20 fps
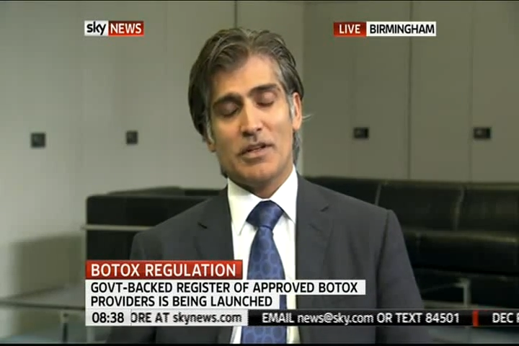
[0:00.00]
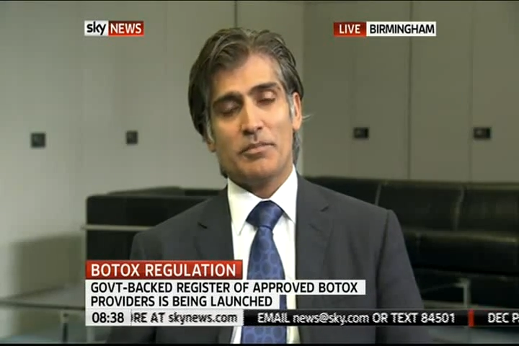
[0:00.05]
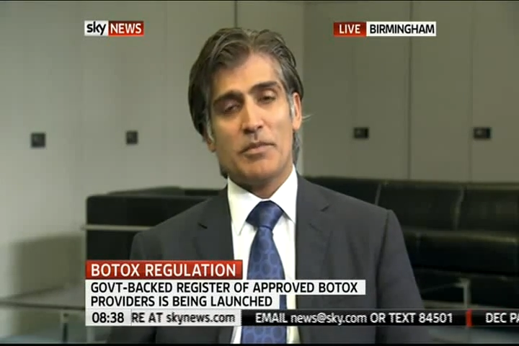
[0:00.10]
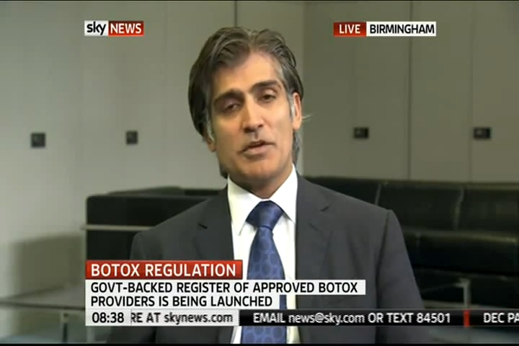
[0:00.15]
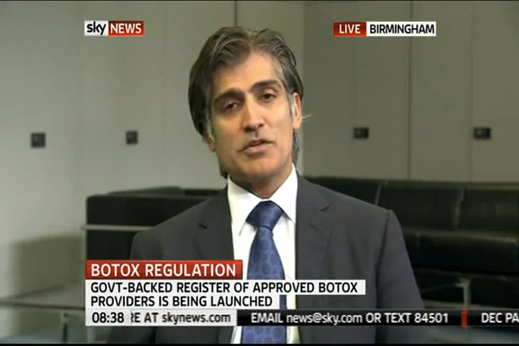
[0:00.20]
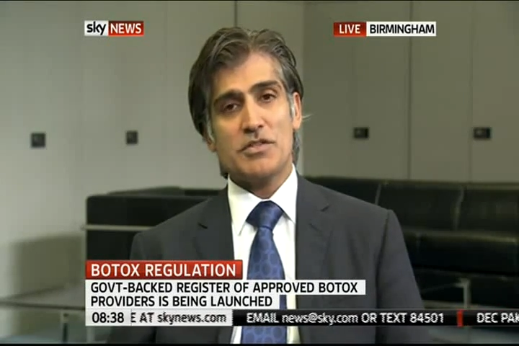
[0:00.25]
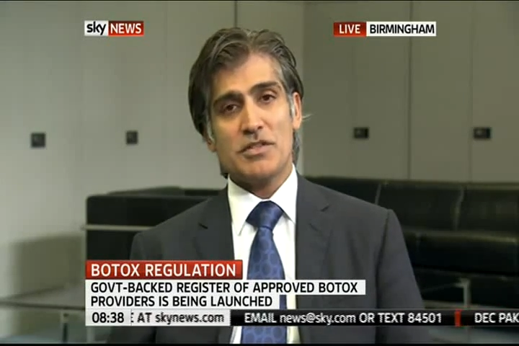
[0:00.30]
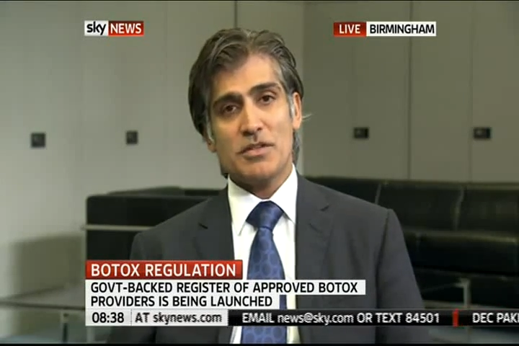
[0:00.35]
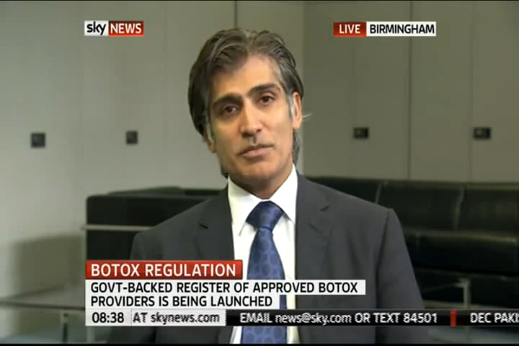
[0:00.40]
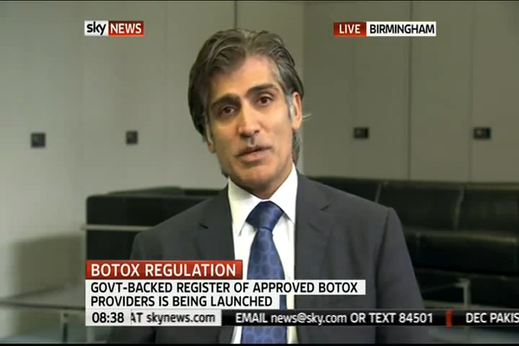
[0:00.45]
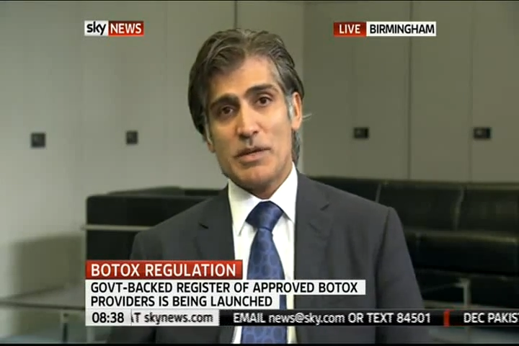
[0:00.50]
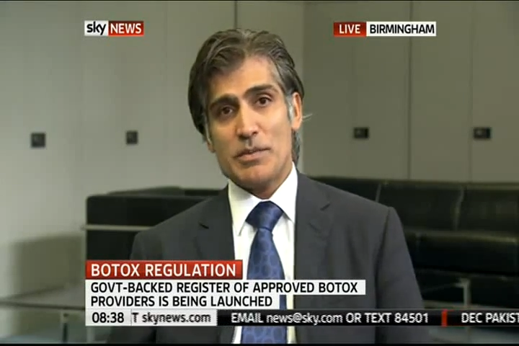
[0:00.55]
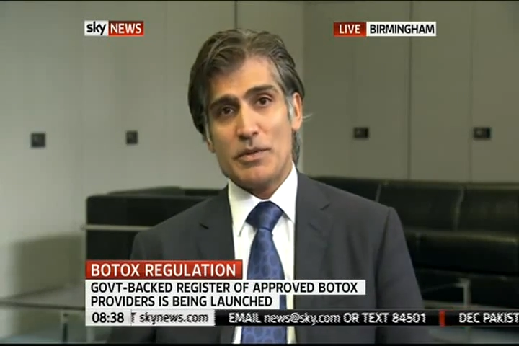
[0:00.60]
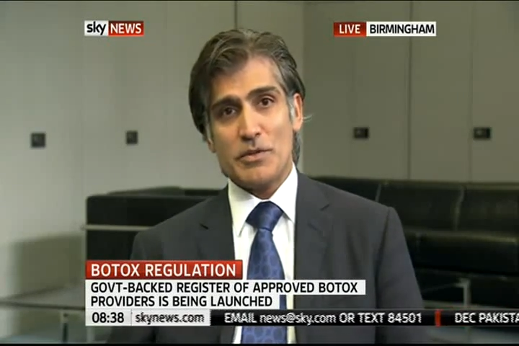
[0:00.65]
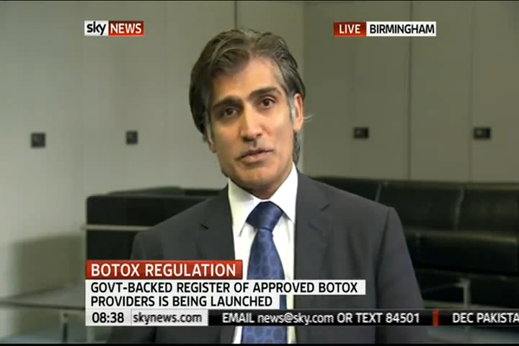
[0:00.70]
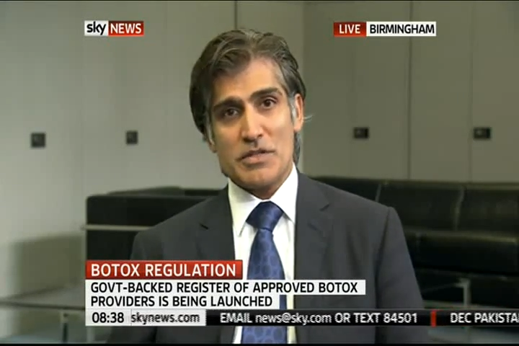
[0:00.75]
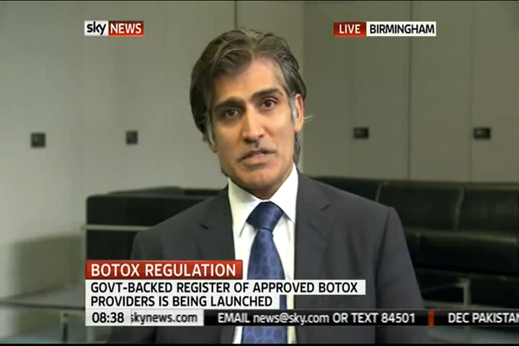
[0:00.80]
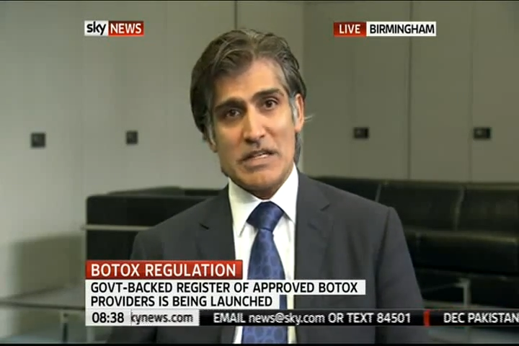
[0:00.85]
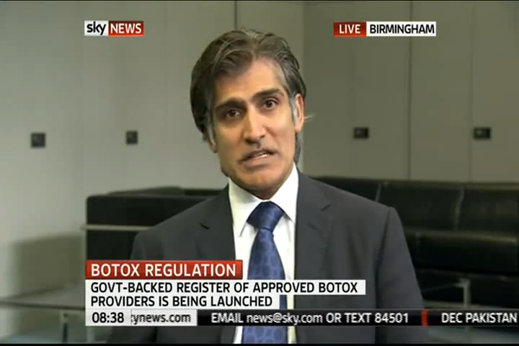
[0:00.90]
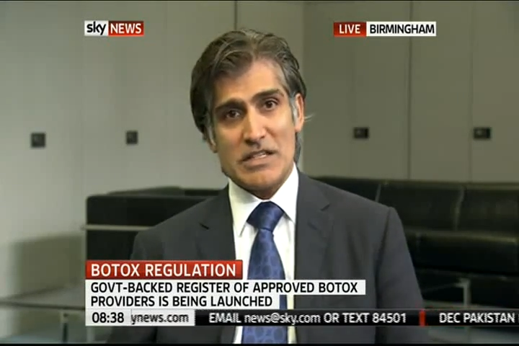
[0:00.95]
Most of the people
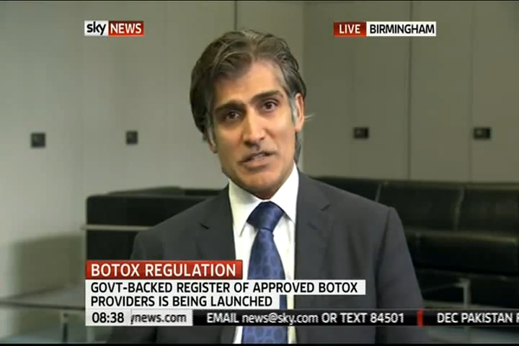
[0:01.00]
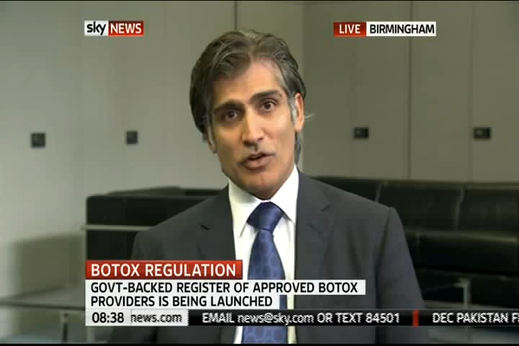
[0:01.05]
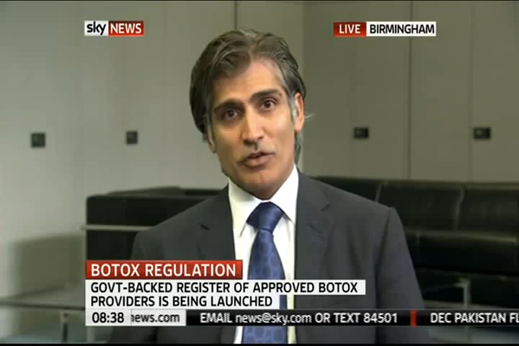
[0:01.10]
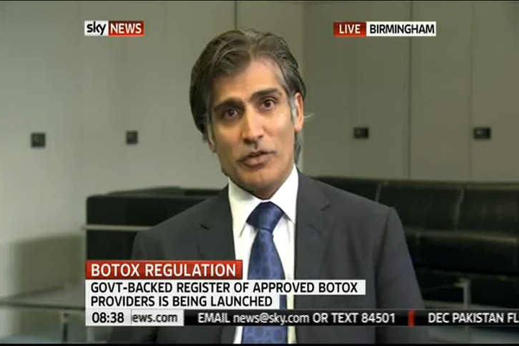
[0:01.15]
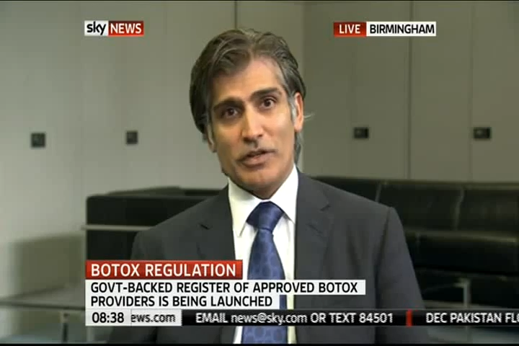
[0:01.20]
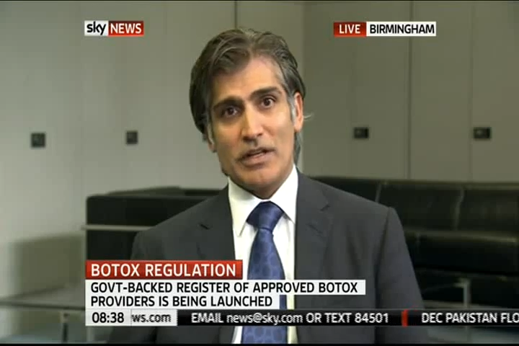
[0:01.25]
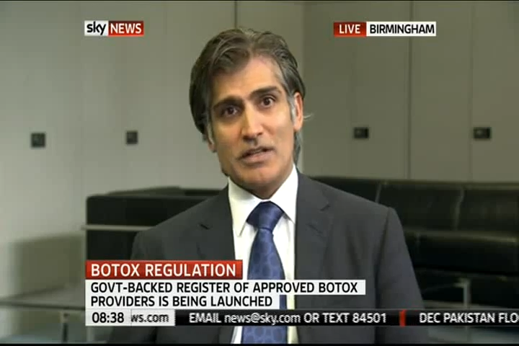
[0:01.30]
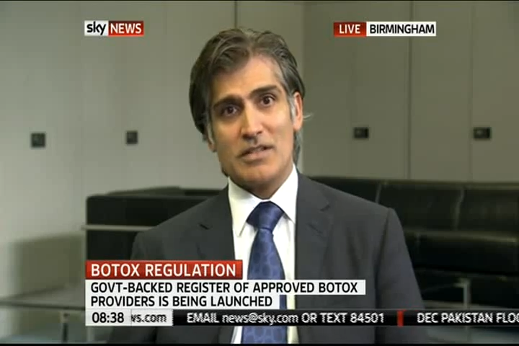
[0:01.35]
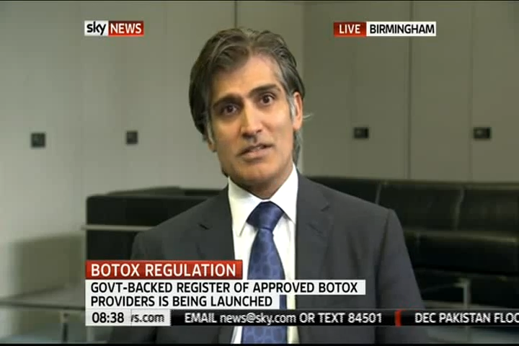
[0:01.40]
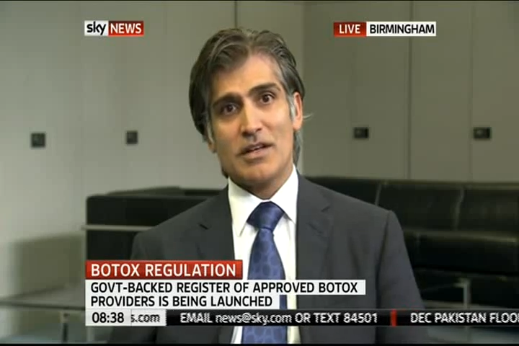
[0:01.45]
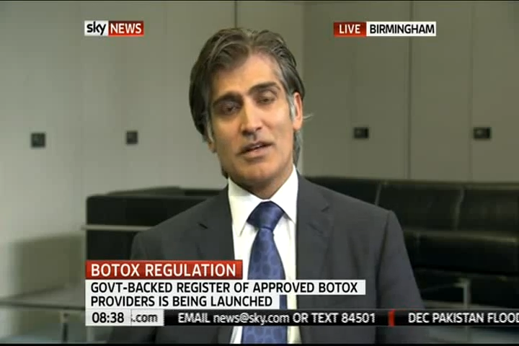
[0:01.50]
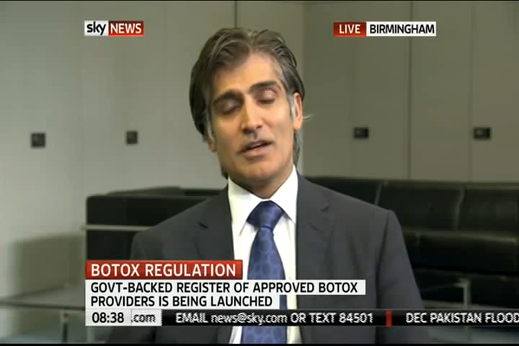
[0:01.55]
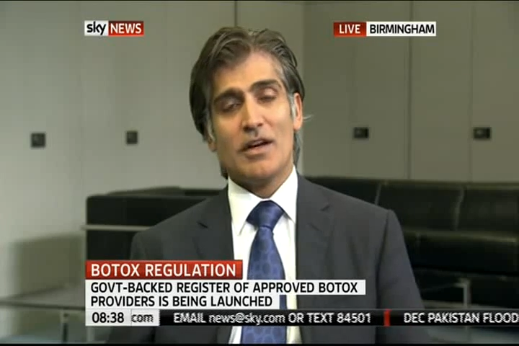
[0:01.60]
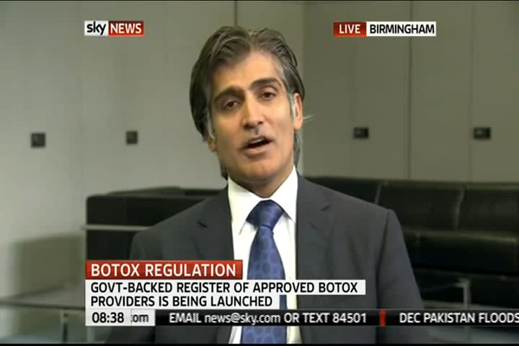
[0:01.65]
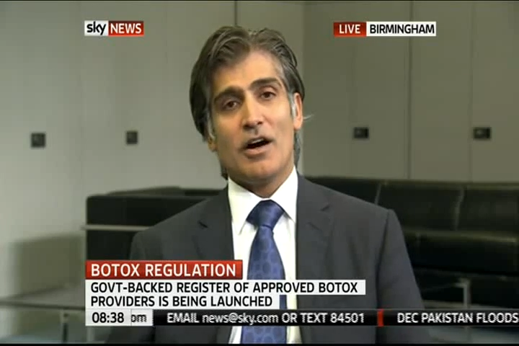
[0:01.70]
who sit on it